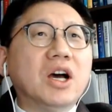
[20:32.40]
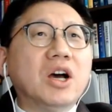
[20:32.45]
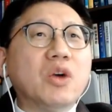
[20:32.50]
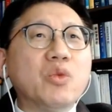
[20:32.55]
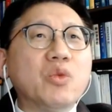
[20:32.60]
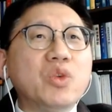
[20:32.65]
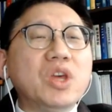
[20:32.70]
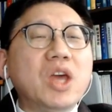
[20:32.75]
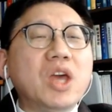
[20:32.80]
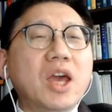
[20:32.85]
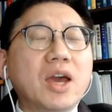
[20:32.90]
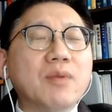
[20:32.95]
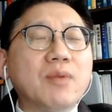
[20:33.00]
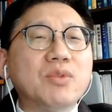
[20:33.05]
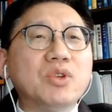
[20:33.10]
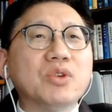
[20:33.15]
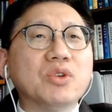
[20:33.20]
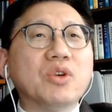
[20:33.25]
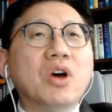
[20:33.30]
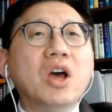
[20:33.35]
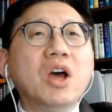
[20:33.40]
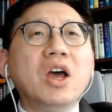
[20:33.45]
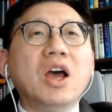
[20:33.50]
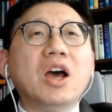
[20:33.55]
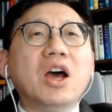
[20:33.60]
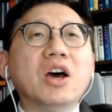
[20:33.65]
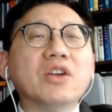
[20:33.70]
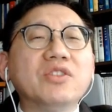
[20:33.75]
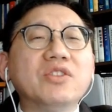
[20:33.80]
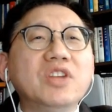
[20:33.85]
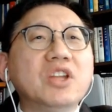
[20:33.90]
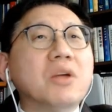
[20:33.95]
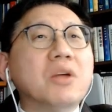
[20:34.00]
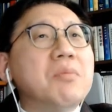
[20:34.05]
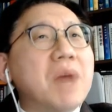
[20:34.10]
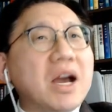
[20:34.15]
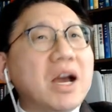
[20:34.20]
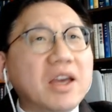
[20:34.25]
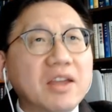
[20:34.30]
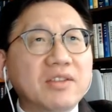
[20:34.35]
We have to see the
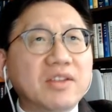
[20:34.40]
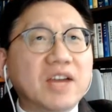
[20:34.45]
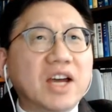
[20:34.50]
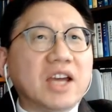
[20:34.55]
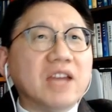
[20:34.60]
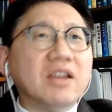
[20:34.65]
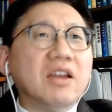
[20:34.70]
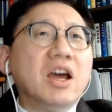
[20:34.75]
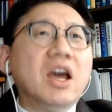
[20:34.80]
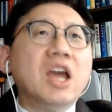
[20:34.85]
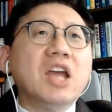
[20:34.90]
market side.